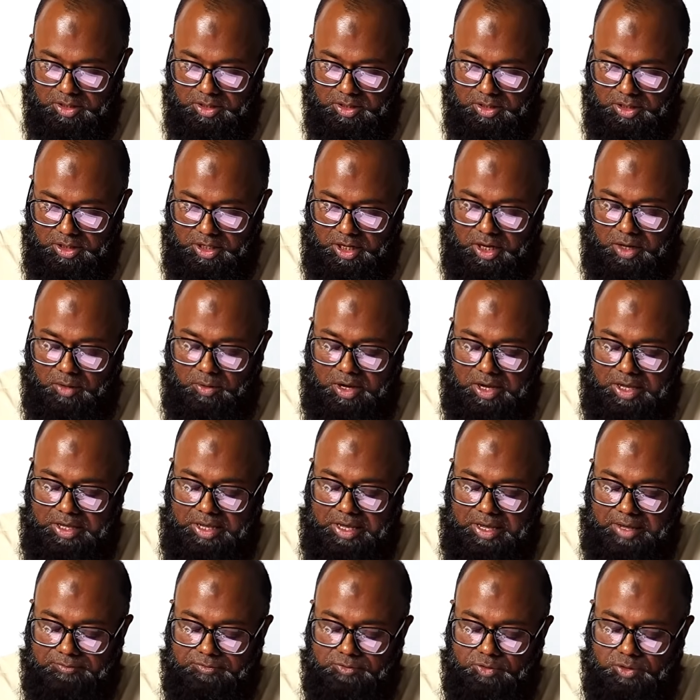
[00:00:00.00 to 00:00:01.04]
Now I
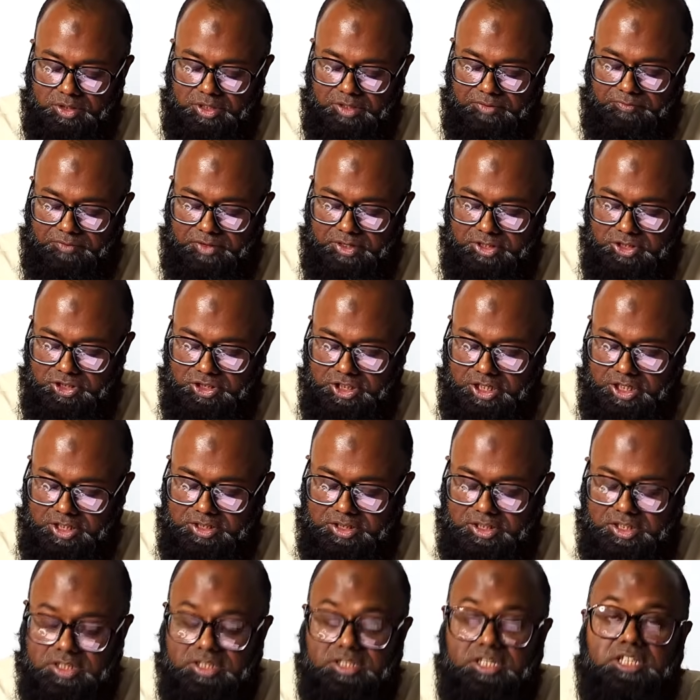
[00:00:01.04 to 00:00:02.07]
have to differentiate
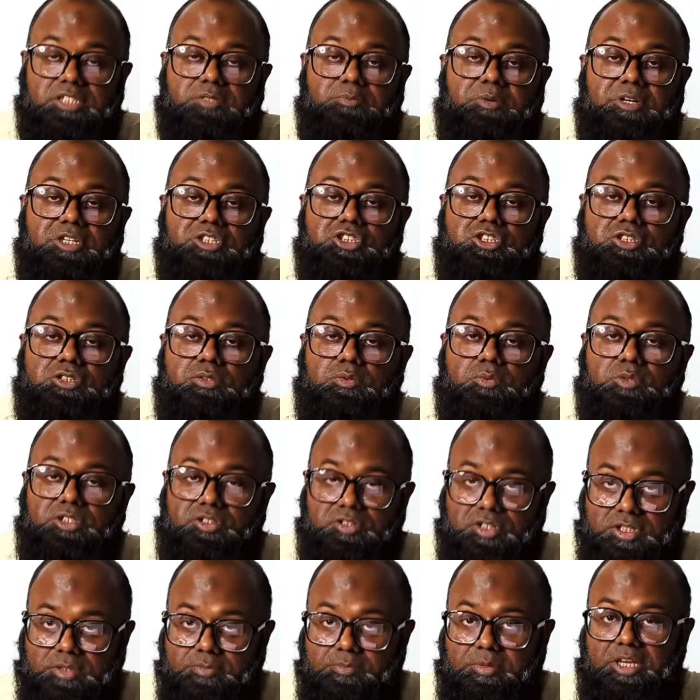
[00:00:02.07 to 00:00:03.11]
this expression with
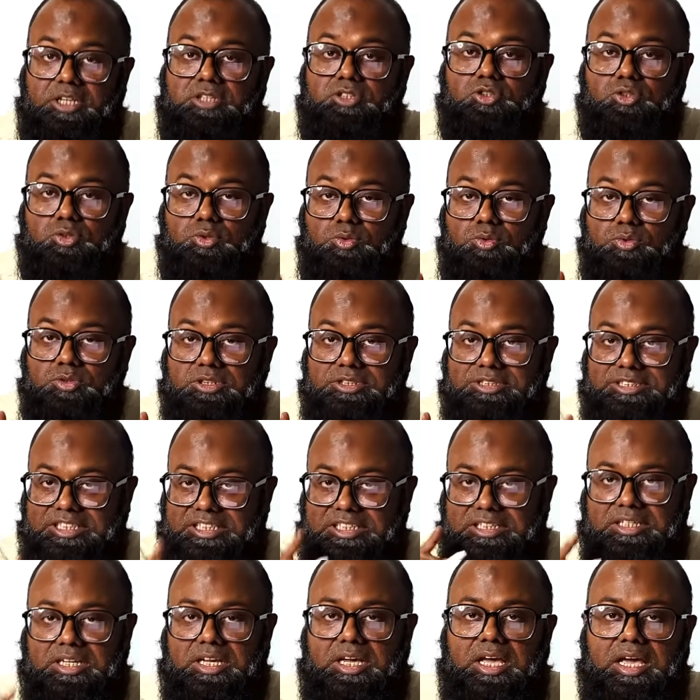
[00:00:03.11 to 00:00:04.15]
respect to t.